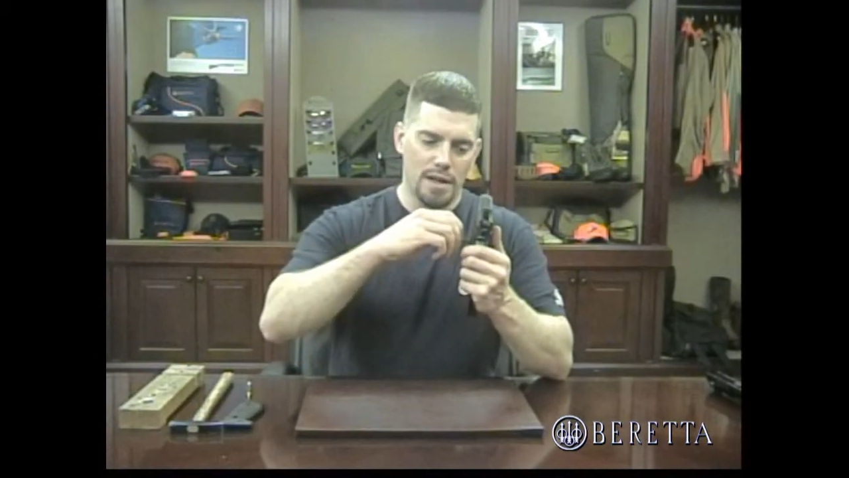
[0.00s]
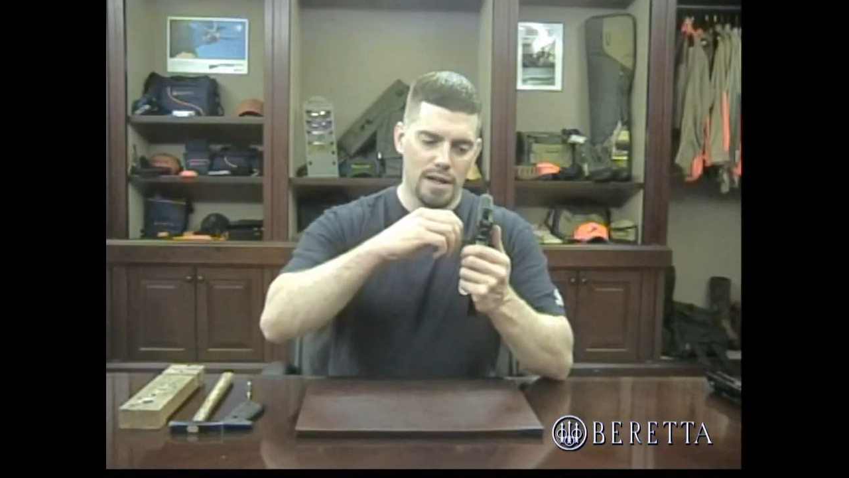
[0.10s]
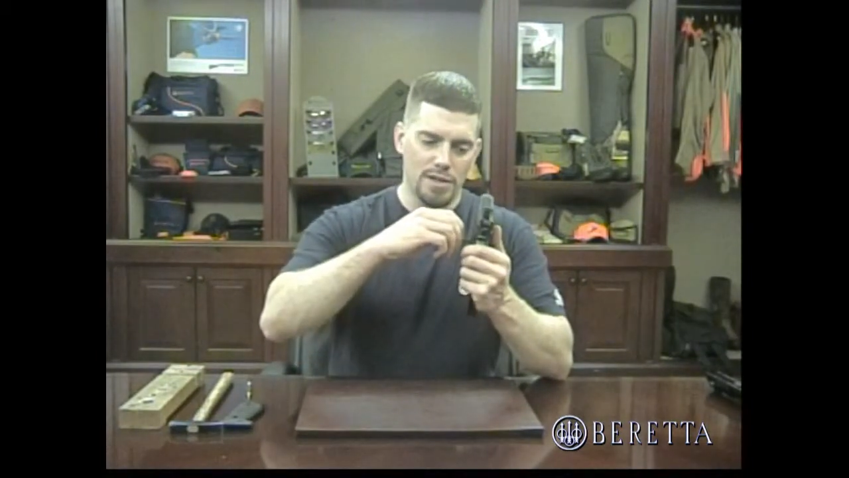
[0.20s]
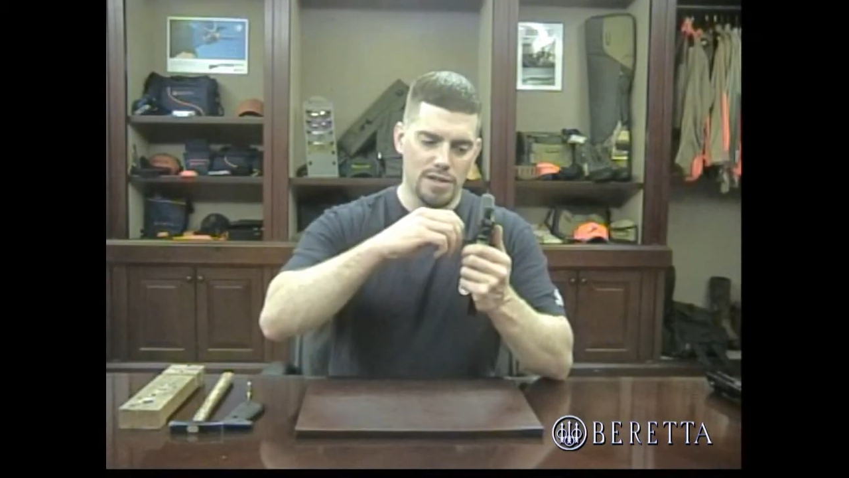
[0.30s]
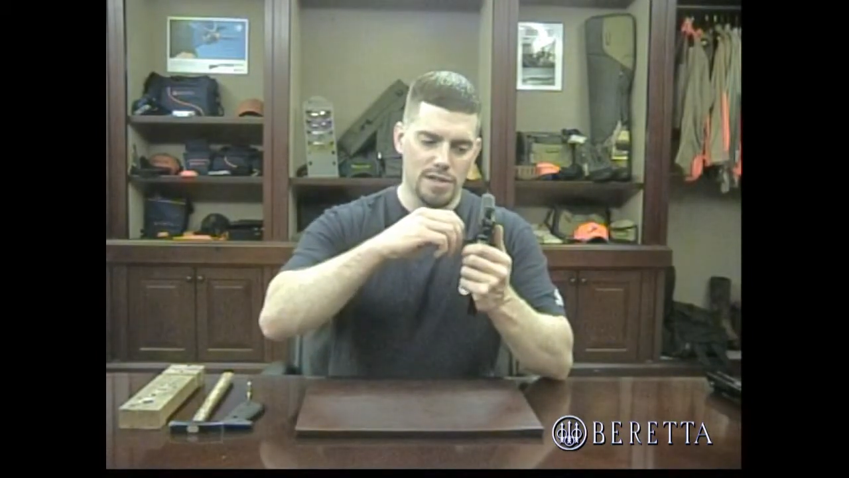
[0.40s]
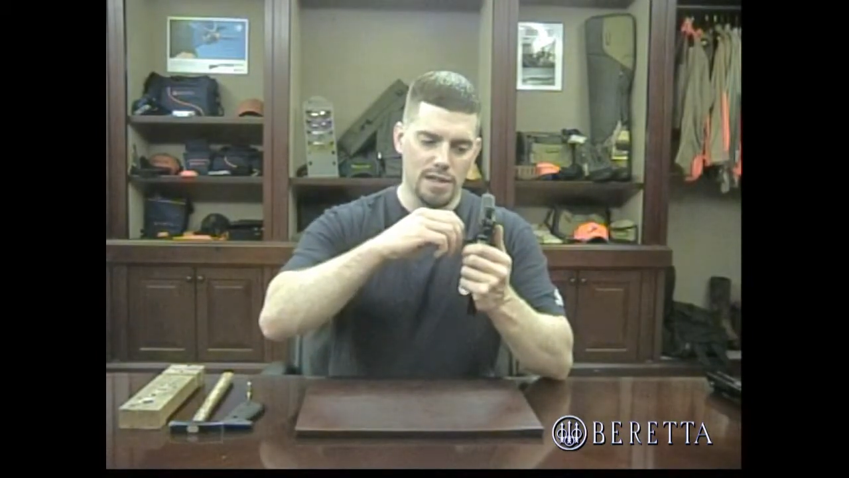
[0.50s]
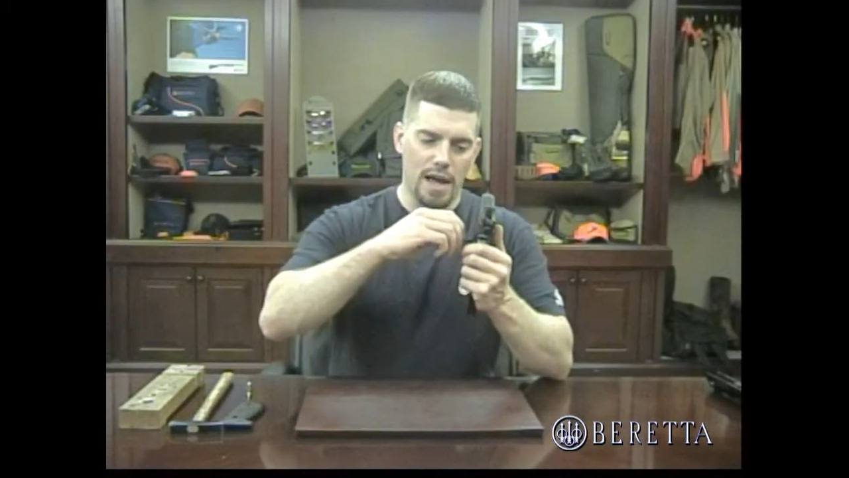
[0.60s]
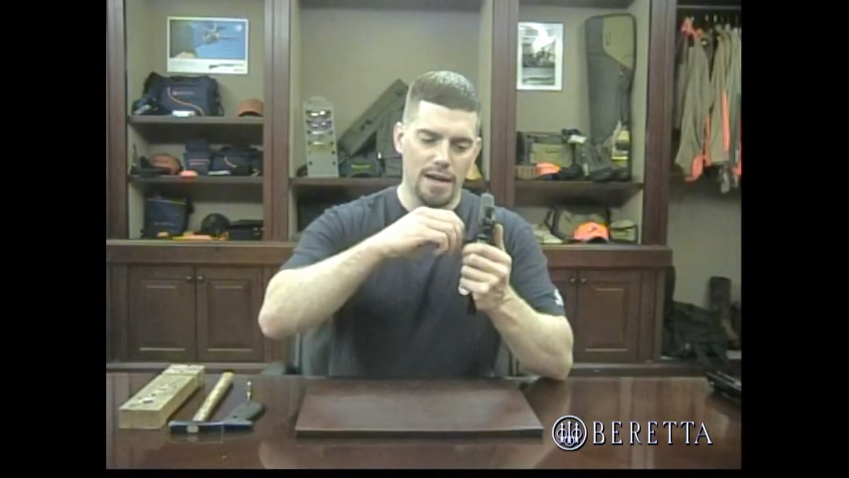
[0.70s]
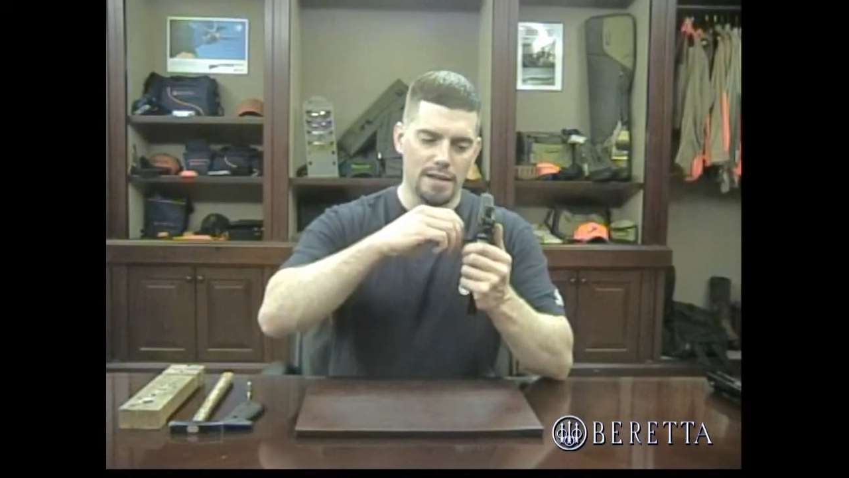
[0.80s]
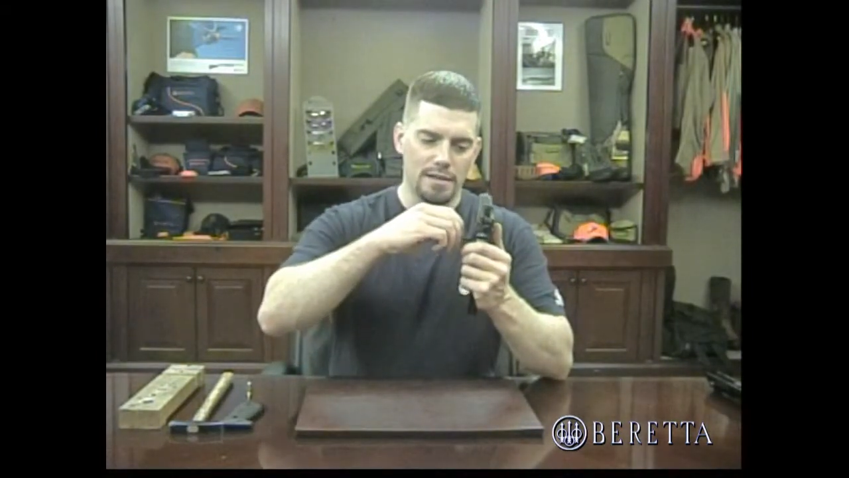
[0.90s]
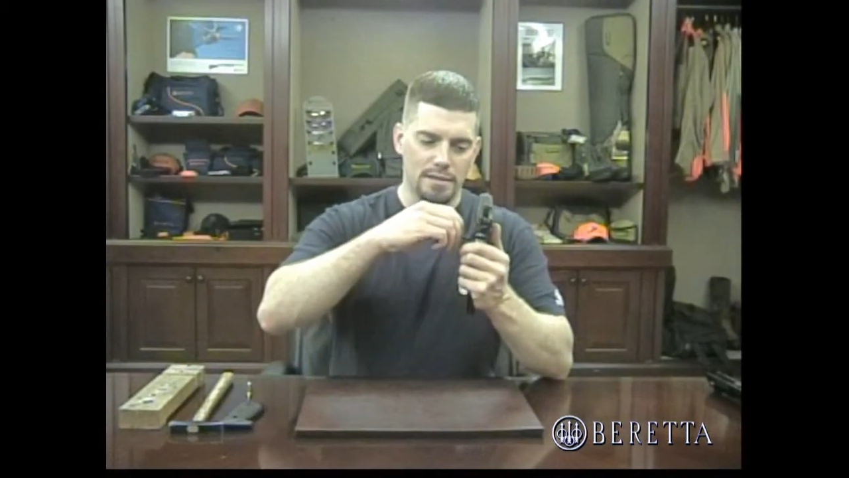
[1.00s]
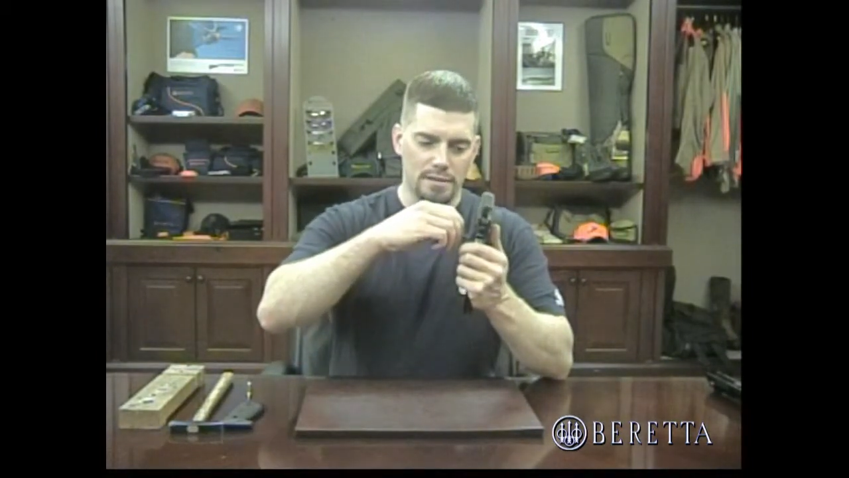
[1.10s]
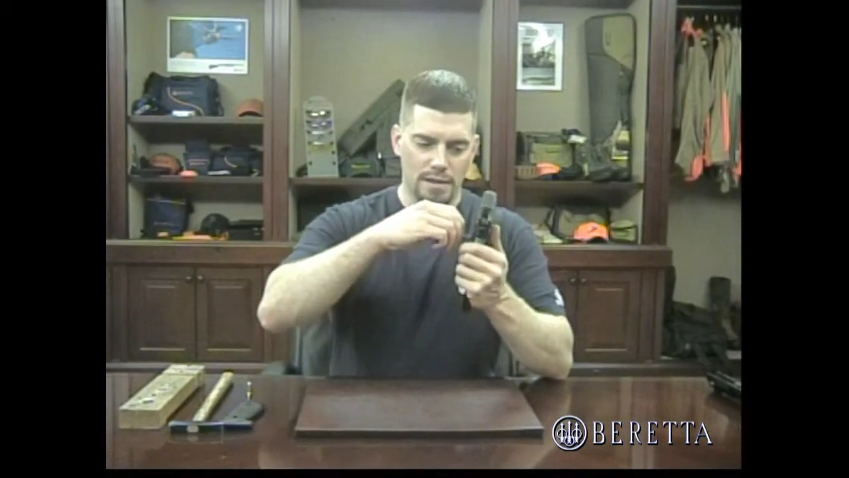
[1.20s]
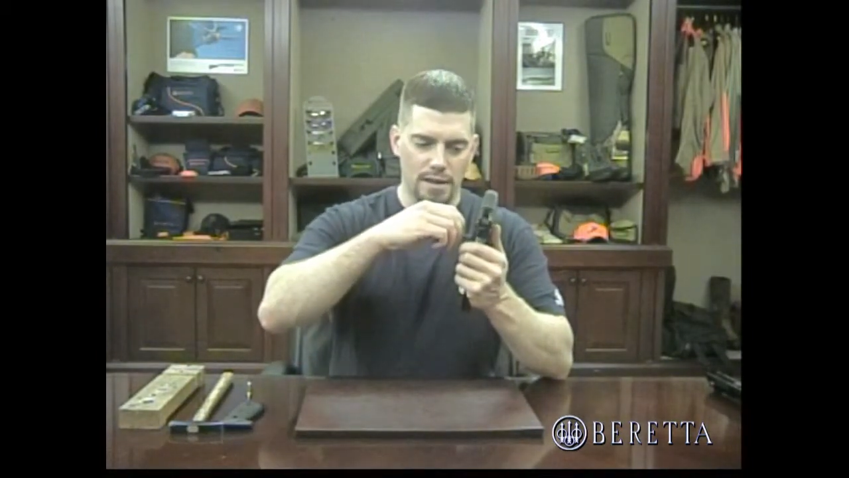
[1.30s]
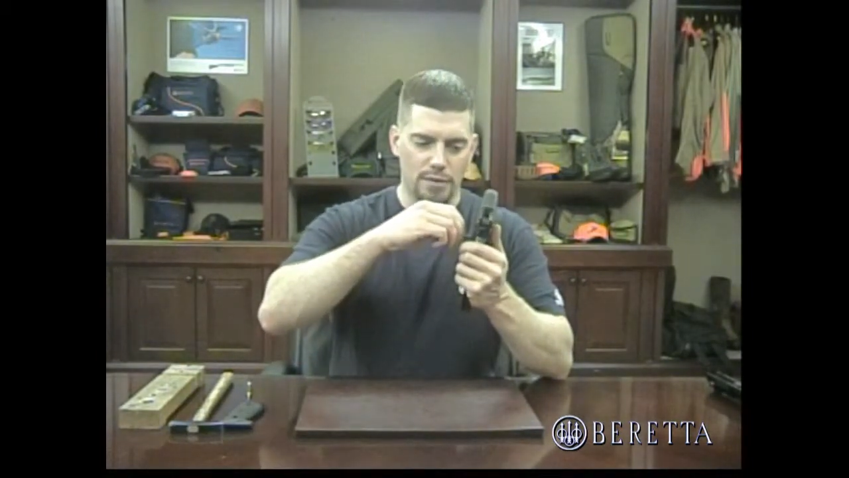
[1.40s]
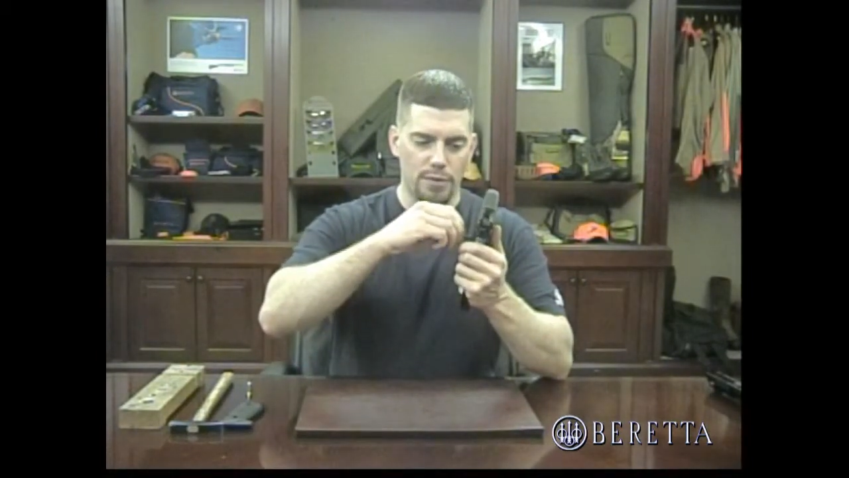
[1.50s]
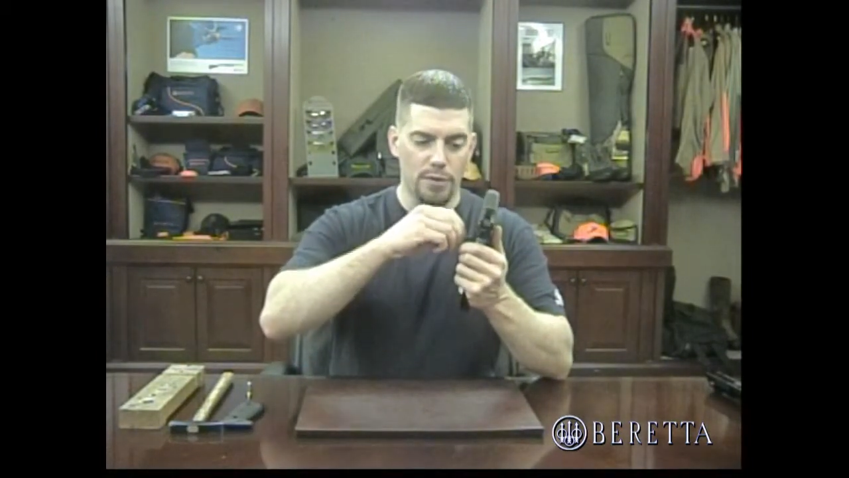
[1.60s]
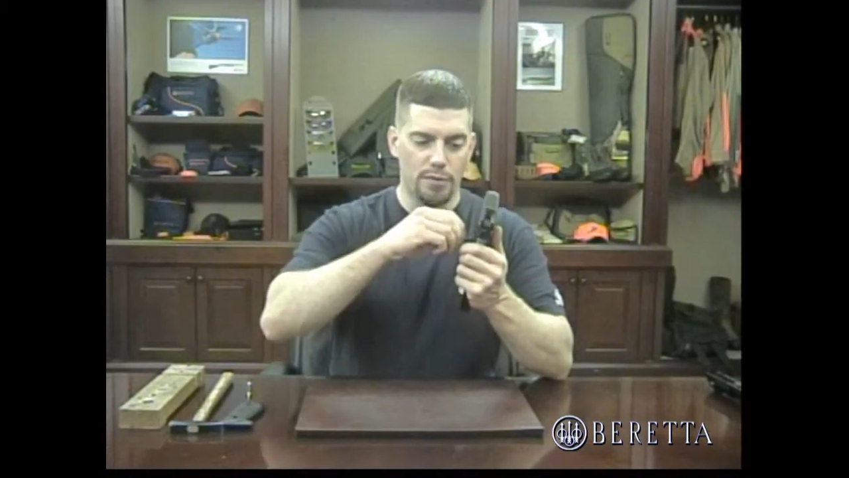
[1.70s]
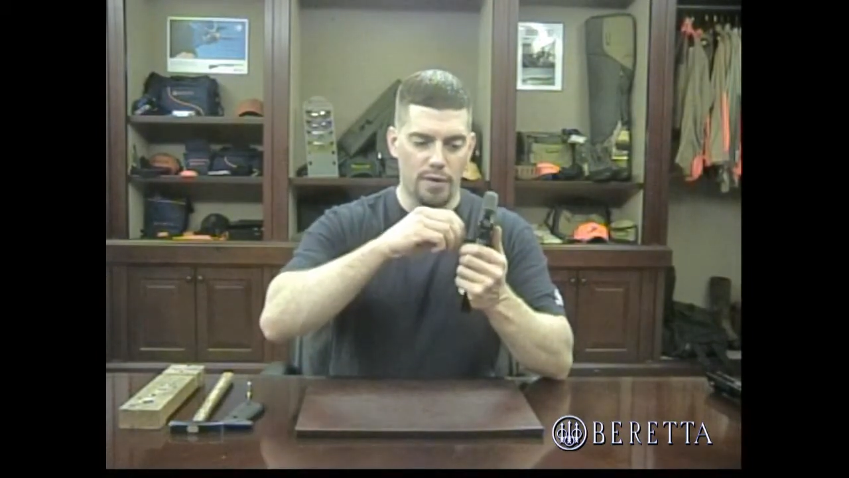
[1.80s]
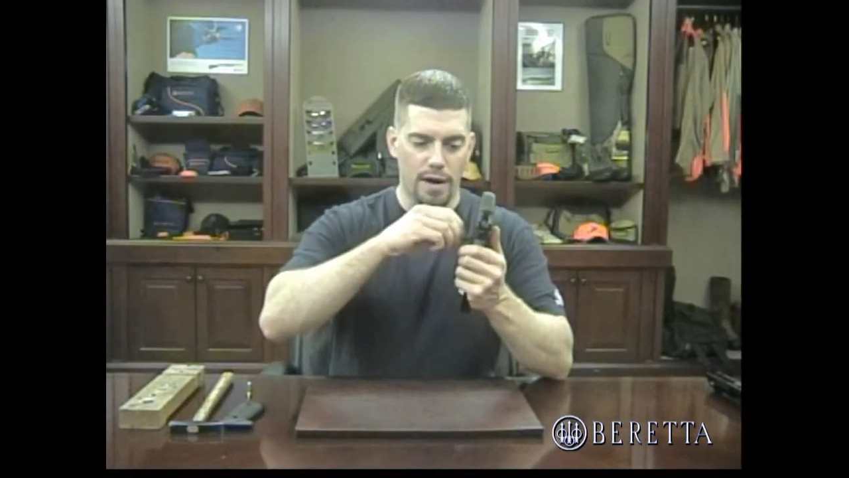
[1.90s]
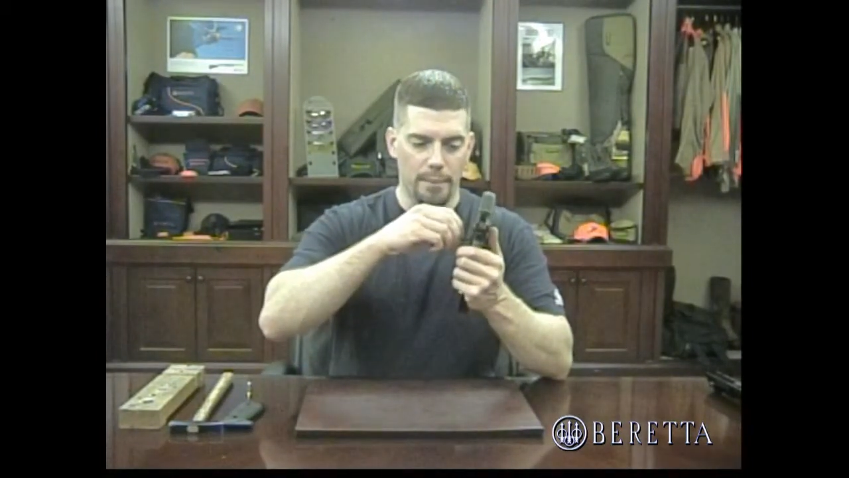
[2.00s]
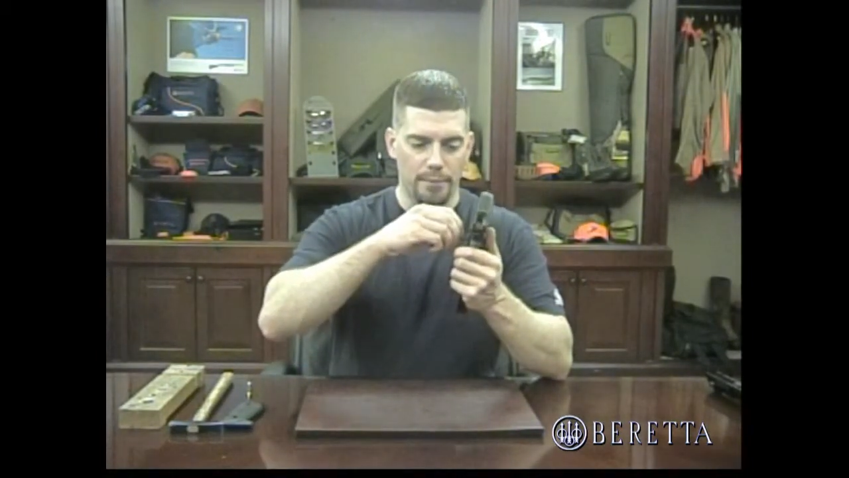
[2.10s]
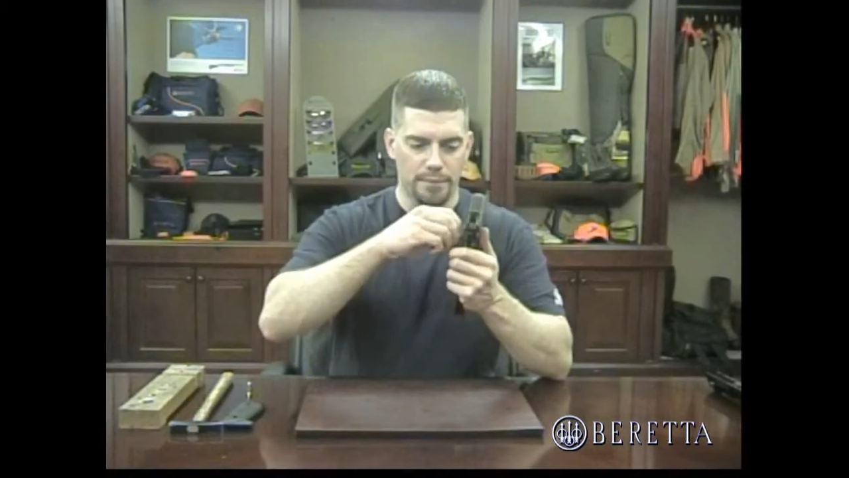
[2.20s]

and just slide it in through the frame.